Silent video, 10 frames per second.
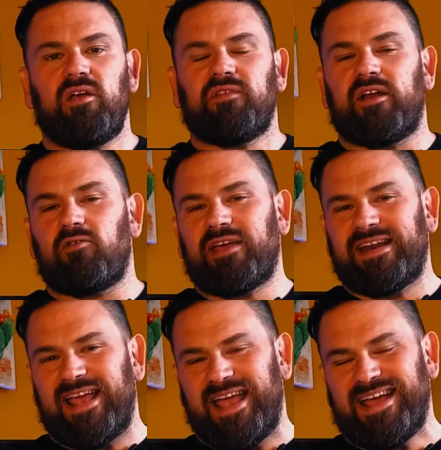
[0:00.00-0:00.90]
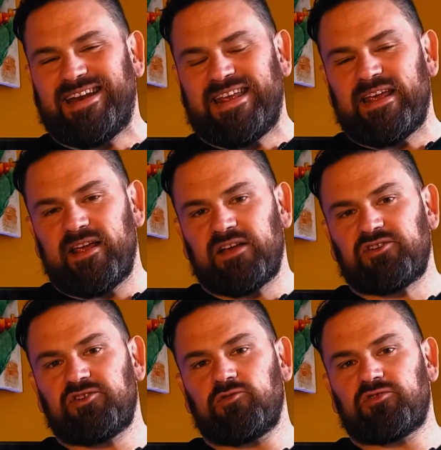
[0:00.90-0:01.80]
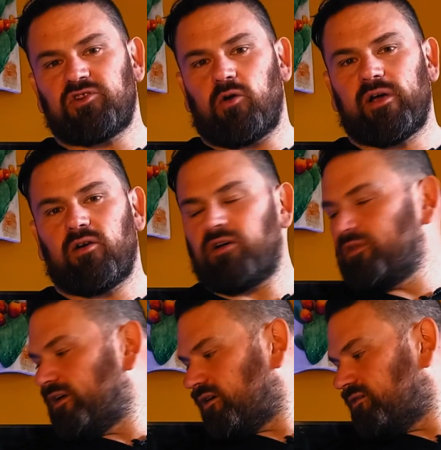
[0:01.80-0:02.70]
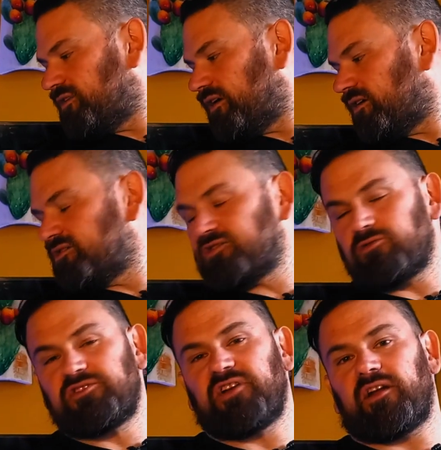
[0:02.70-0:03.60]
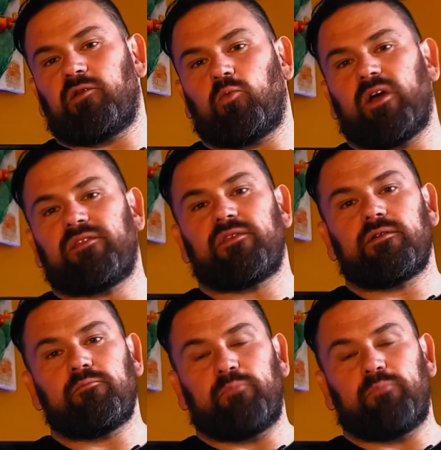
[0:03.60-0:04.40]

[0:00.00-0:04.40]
they don't get any issues going on that are associated with